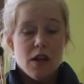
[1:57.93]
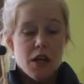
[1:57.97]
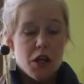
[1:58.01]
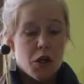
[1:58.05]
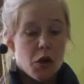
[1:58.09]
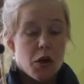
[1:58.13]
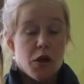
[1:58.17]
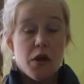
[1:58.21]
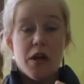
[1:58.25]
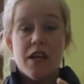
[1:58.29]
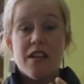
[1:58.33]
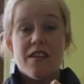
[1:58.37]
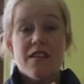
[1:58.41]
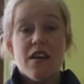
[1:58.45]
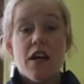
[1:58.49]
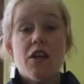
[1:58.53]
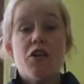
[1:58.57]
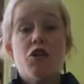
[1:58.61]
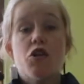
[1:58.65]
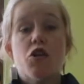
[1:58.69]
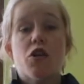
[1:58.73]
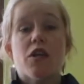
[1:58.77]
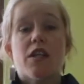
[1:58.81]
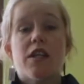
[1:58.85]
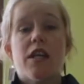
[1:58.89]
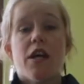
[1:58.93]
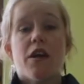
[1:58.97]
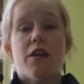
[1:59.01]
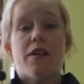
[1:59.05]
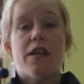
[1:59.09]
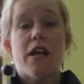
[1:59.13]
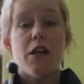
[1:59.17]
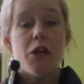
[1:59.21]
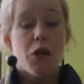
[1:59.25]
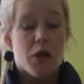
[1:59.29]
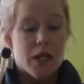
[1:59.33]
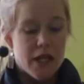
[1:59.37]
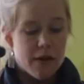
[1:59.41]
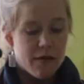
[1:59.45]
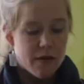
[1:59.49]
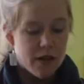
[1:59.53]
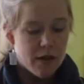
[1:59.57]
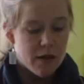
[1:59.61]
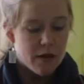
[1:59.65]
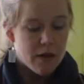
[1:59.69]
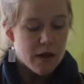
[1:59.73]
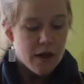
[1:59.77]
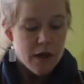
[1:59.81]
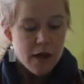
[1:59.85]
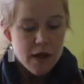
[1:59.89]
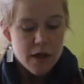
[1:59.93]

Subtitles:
you can touch your clarinet, you can even